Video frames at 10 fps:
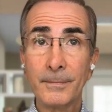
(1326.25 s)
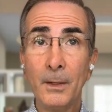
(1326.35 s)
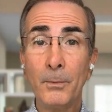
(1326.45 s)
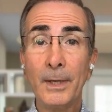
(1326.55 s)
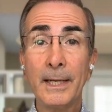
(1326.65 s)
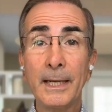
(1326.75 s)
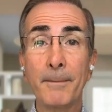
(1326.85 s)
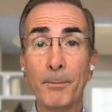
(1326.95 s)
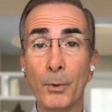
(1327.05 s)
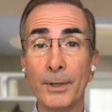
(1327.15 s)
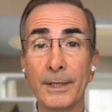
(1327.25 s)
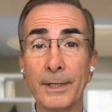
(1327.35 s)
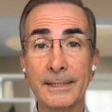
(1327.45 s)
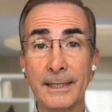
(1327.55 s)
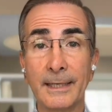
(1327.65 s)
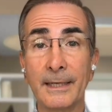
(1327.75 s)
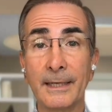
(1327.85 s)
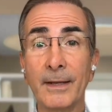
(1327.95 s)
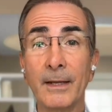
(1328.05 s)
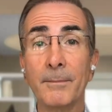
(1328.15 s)
really important and
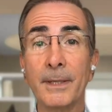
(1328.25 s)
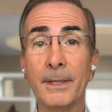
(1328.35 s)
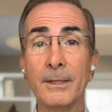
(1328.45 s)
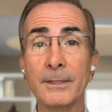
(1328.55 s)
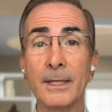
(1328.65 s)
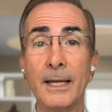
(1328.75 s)
significant because